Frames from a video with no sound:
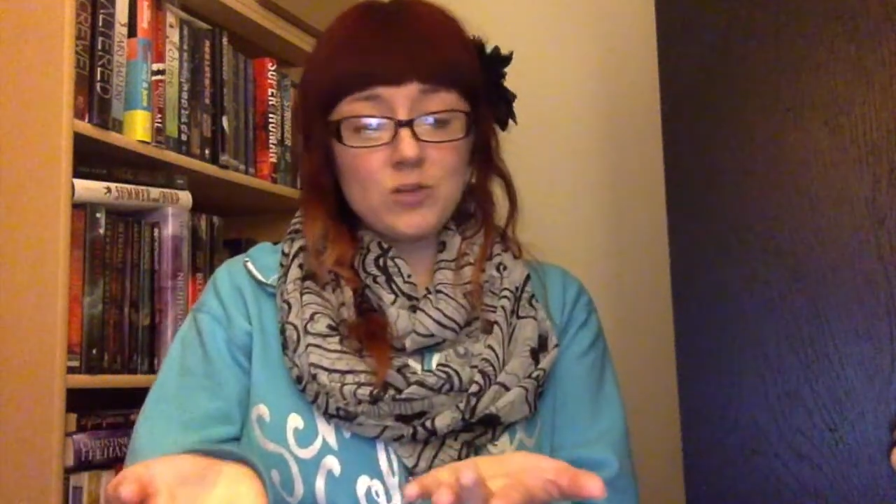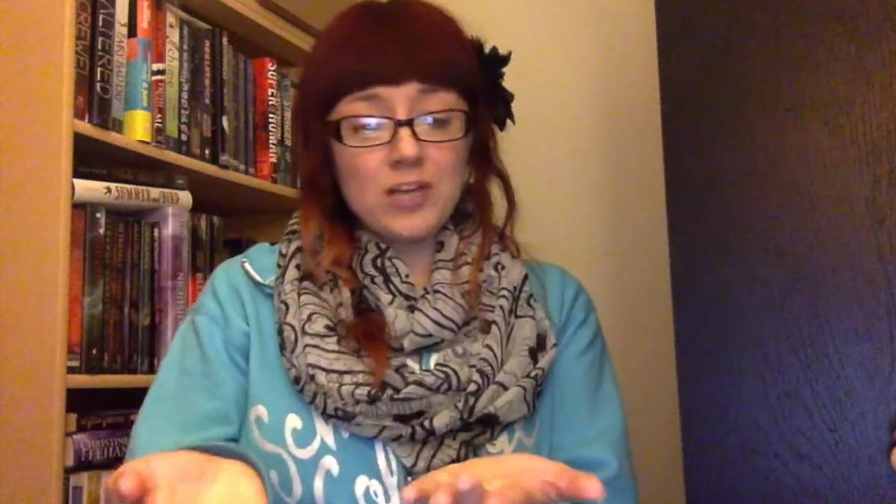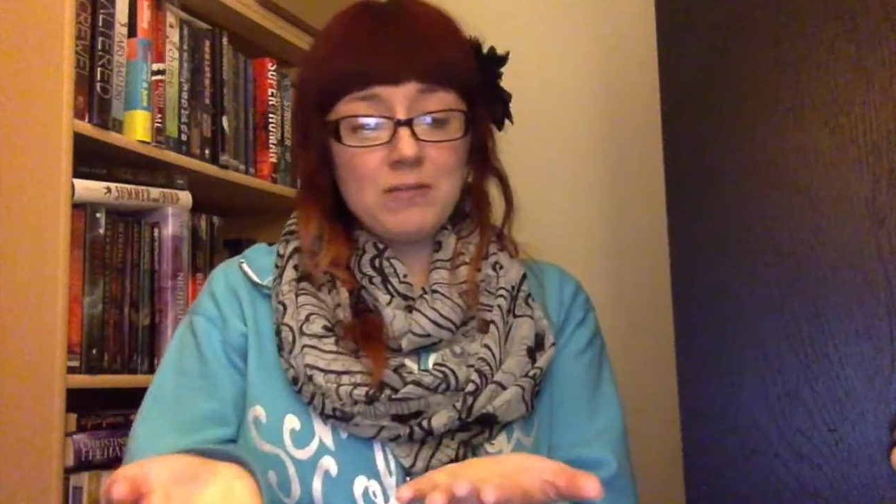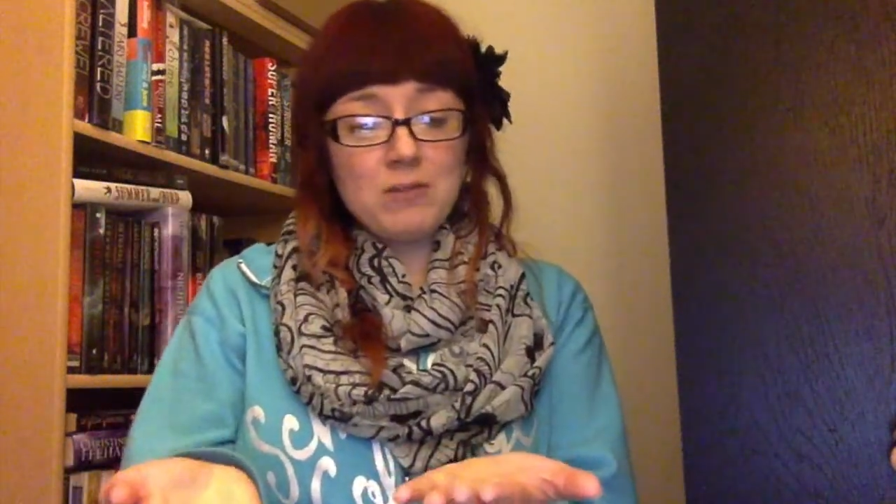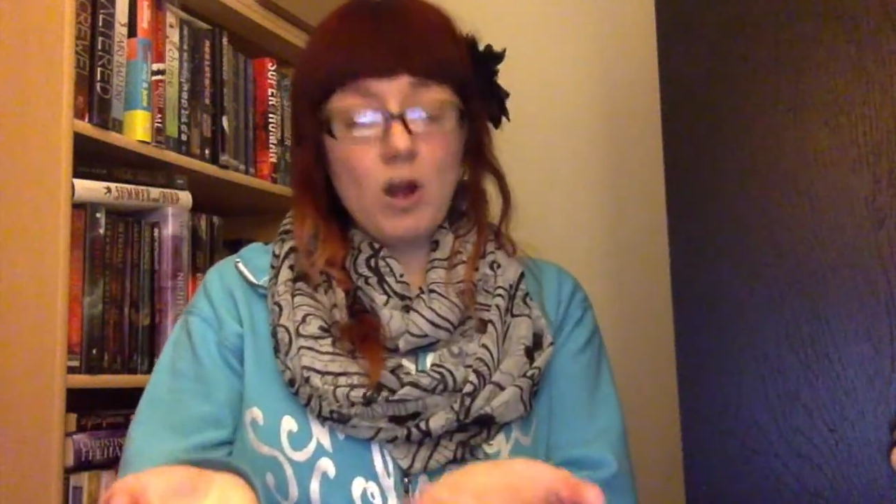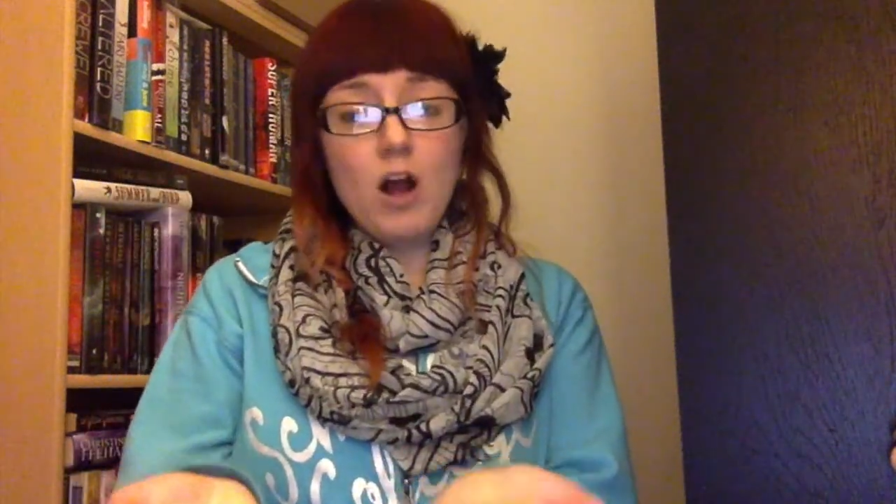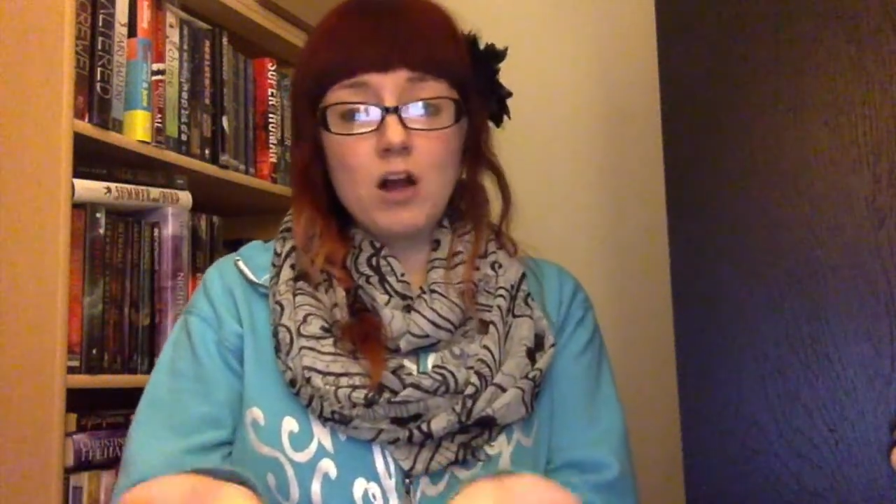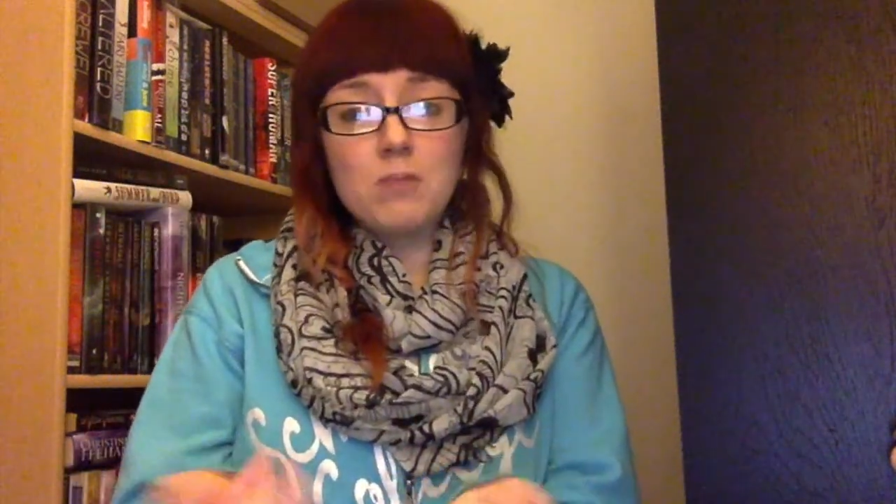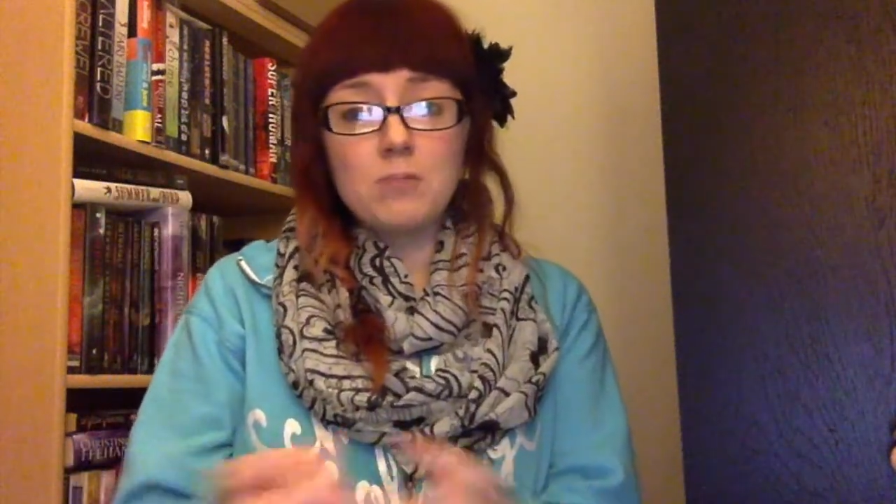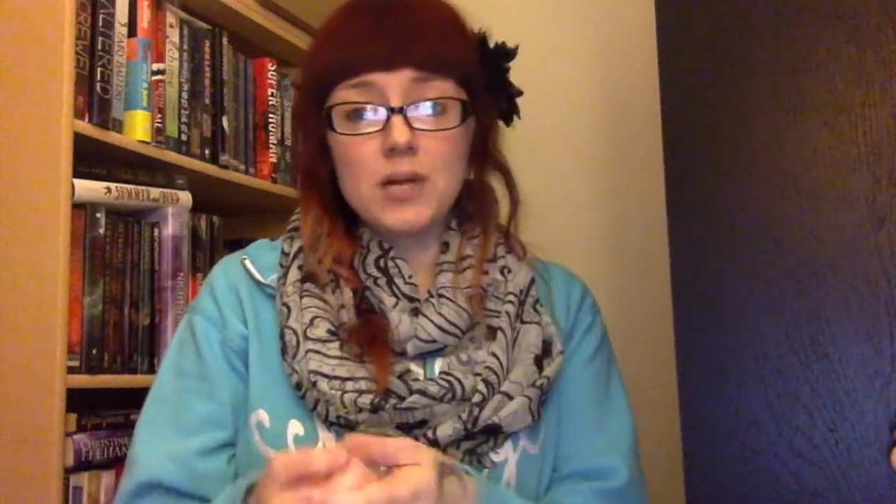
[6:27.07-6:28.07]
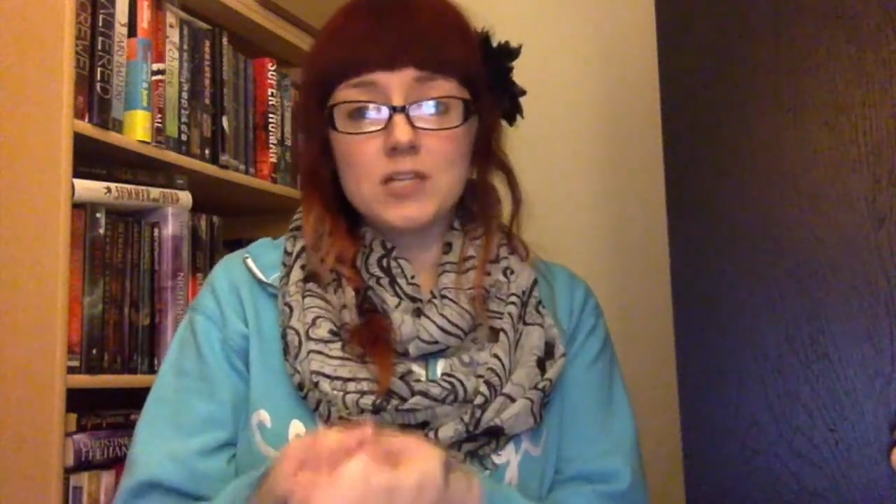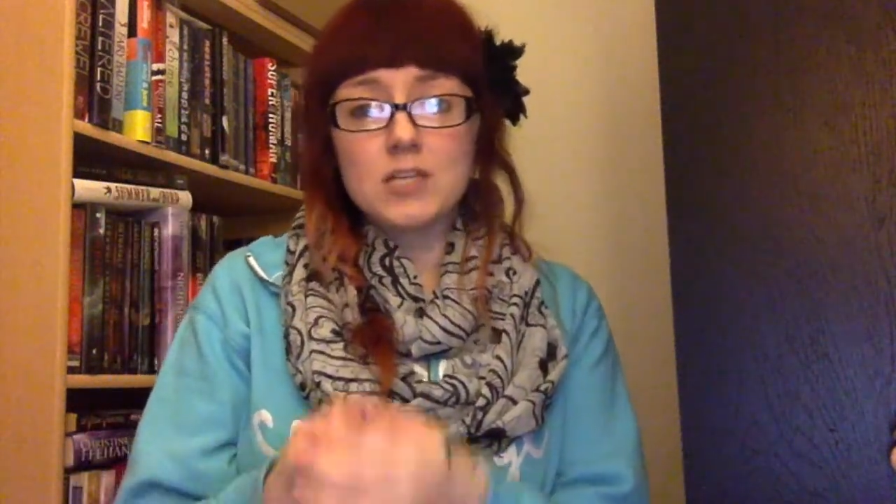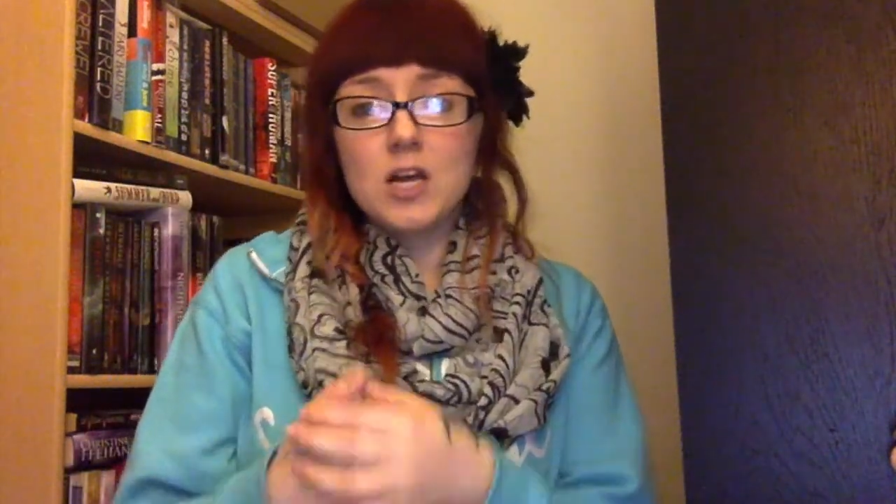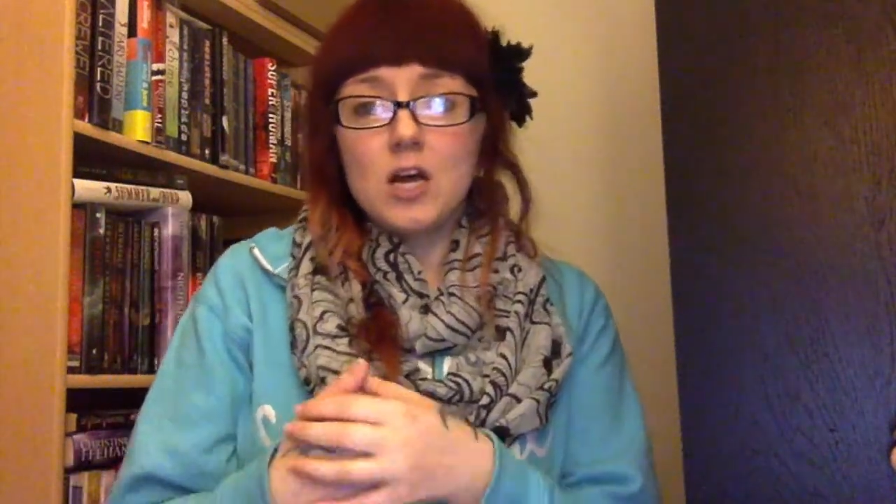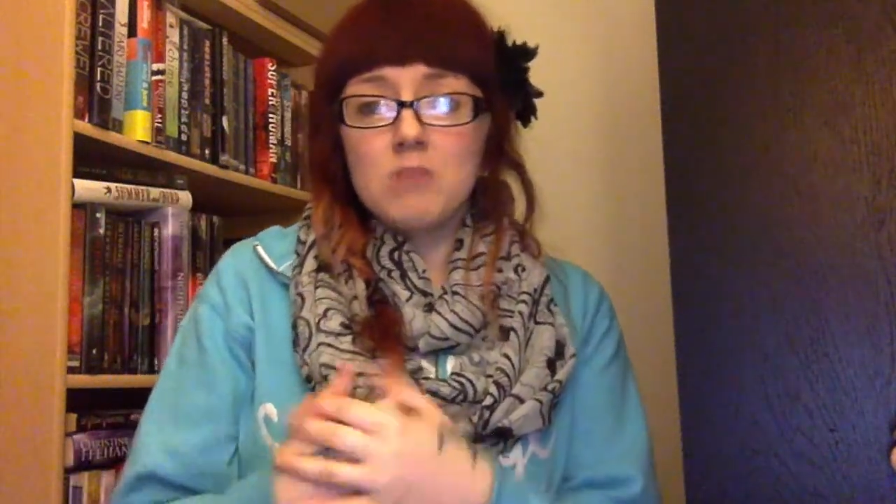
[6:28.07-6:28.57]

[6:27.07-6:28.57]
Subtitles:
don't get me wrong, but